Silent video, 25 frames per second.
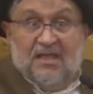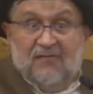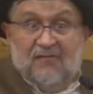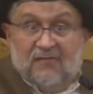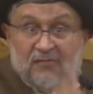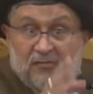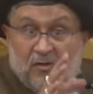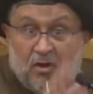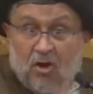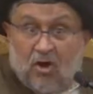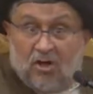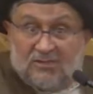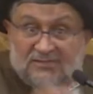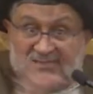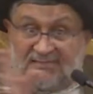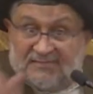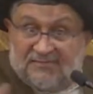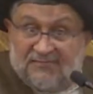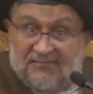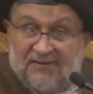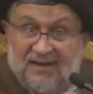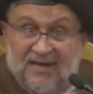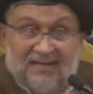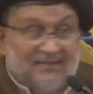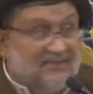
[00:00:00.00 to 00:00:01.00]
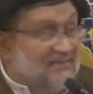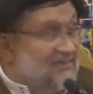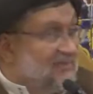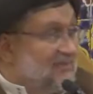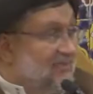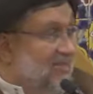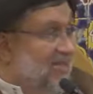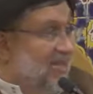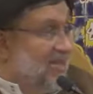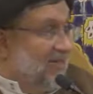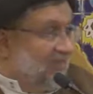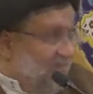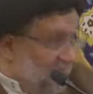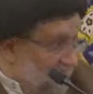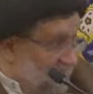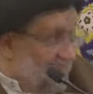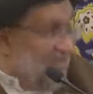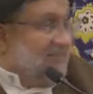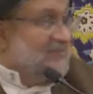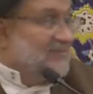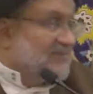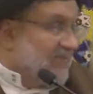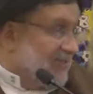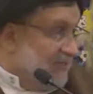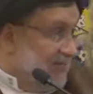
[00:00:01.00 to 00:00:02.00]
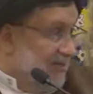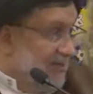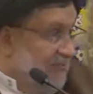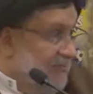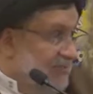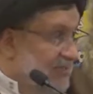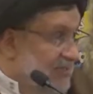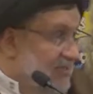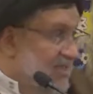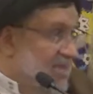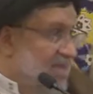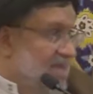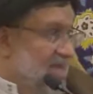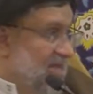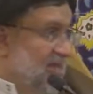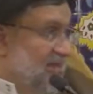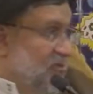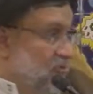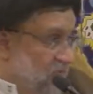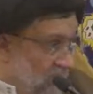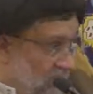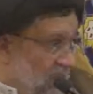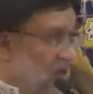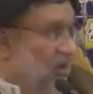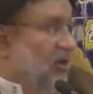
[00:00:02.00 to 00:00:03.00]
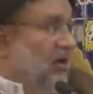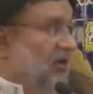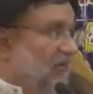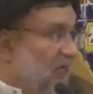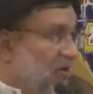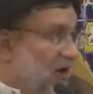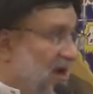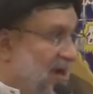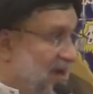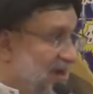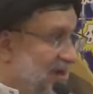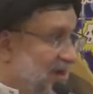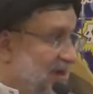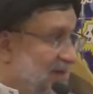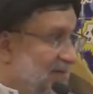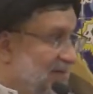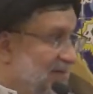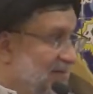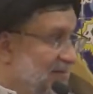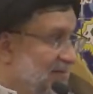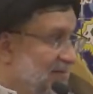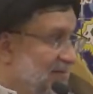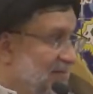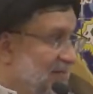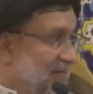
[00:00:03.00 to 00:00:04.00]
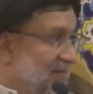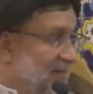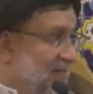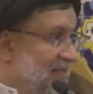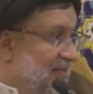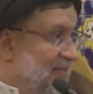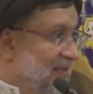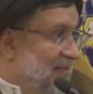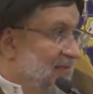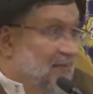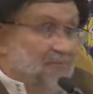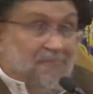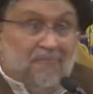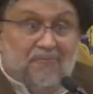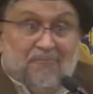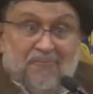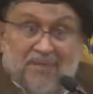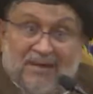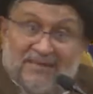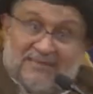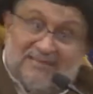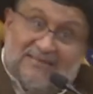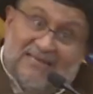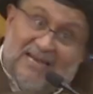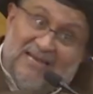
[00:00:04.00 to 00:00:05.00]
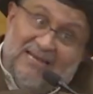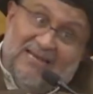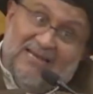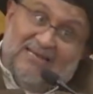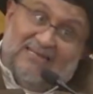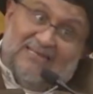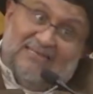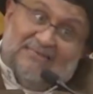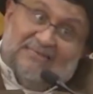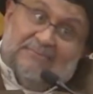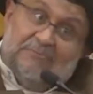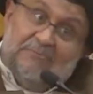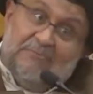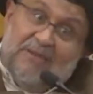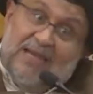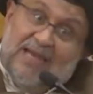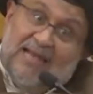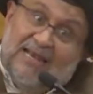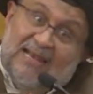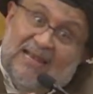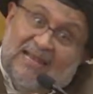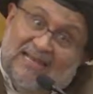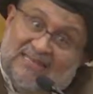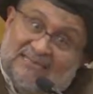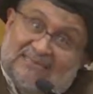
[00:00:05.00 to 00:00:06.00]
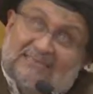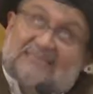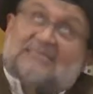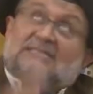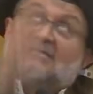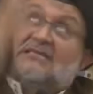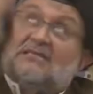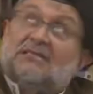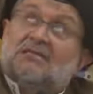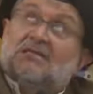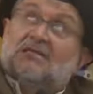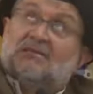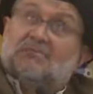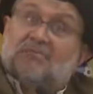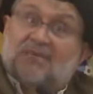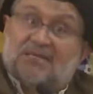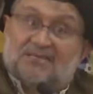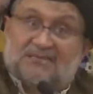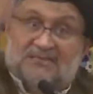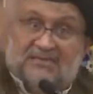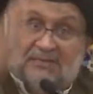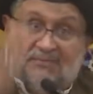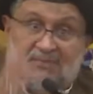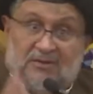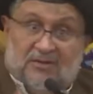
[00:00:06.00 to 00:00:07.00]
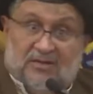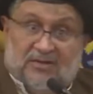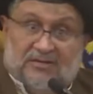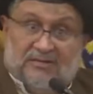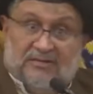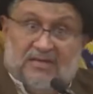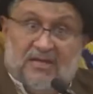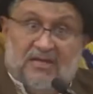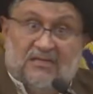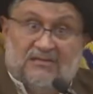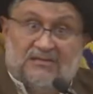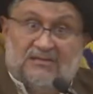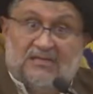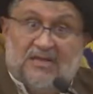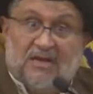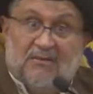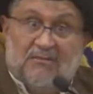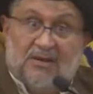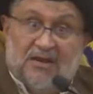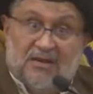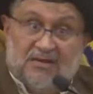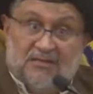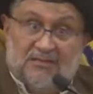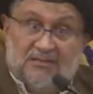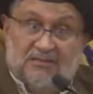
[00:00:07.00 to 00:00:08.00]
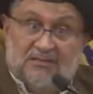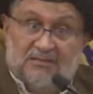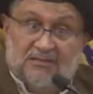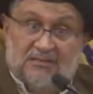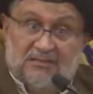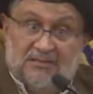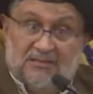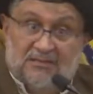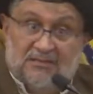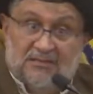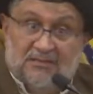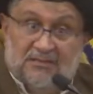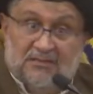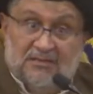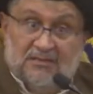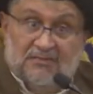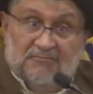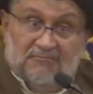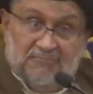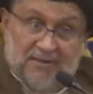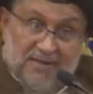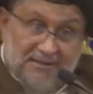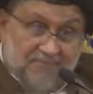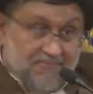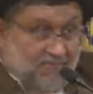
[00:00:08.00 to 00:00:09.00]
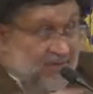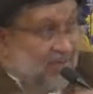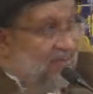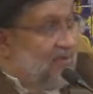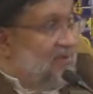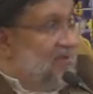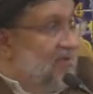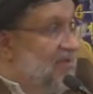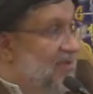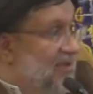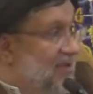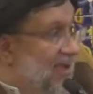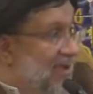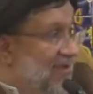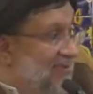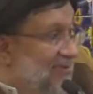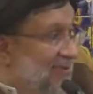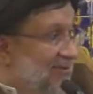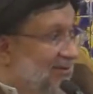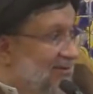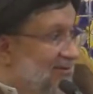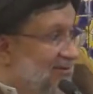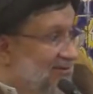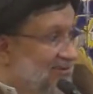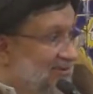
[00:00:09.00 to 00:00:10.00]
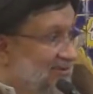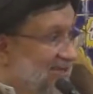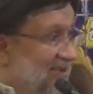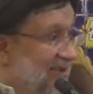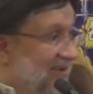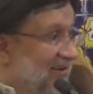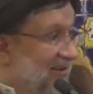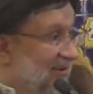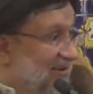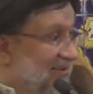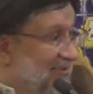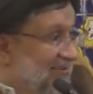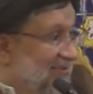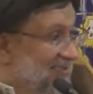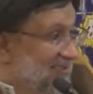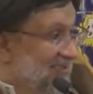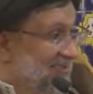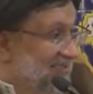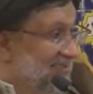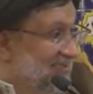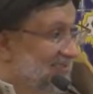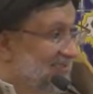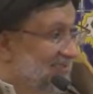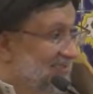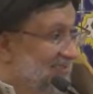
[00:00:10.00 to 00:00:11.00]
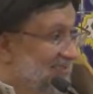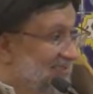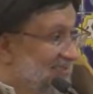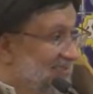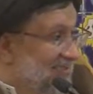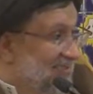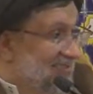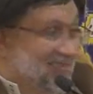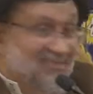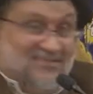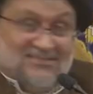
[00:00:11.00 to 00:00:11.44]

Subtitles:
cause is flood is there, disaster will be there. You cannot avoid. But then it is balanced based upon Allah's command by bringing other goods along with it. So